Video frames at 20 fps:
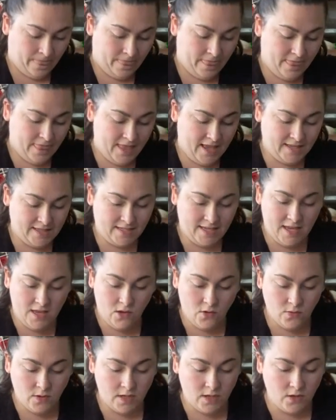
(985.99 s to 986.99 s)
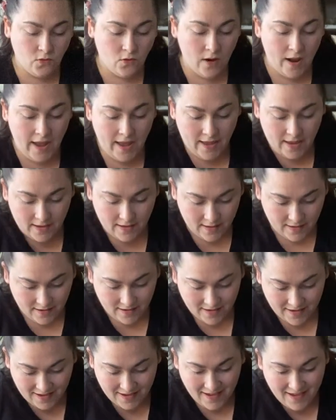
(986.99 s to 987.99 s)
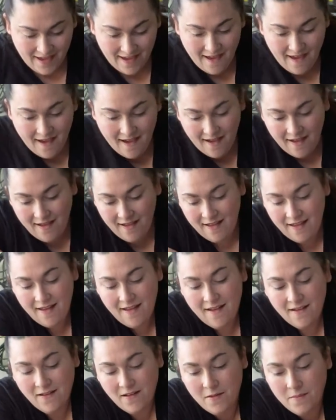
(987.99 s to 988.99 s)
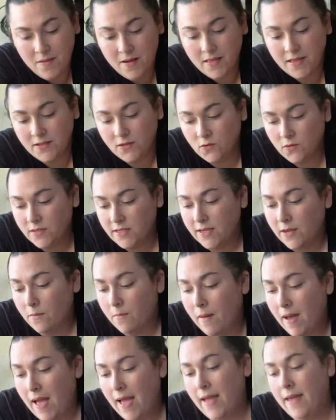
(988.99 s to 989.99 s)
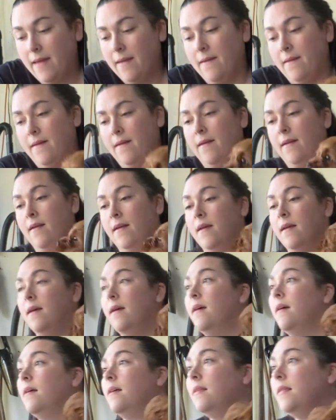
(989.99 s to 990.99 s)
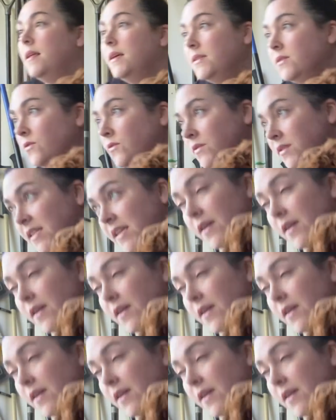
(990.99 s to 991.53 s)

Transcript: That's it, you did great. Yeah, come here, let's go say goodbye. Let's go say